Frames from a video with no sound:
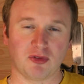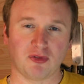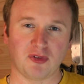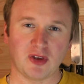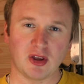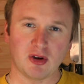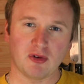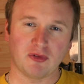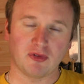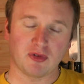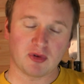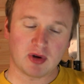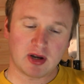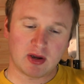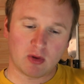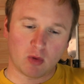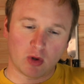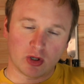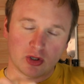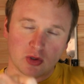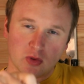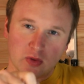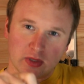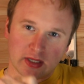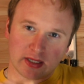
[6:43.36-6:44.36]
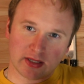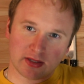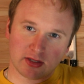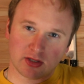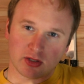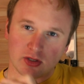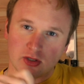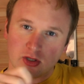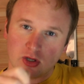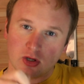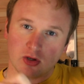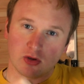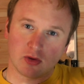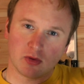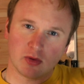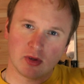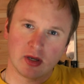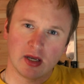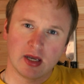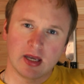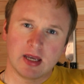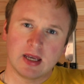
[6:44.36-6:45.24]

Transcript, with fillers: the feel for it, what you need to do,